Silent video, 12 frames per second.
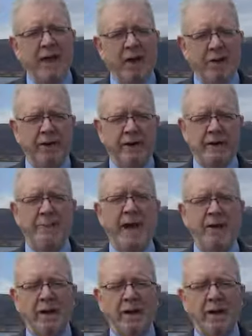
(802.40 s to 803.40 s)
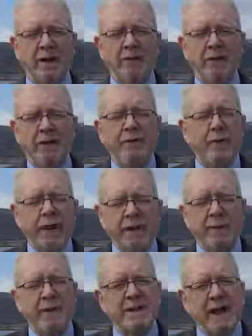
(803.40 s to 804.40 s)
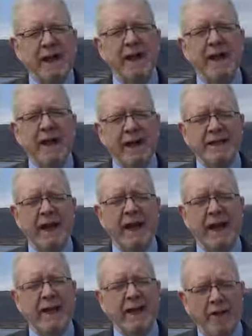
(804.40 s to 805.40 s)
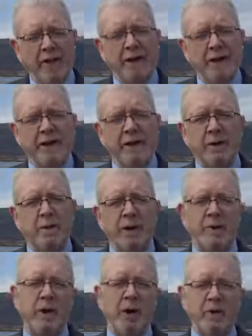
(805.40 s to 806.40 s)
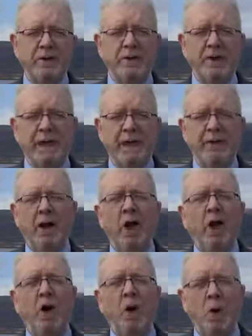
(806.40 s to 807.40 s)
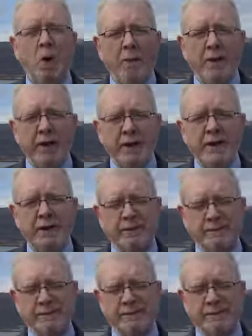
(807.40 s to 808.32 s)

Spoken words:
Need it on this matter. The referendum is another issue in which we also need cooperation.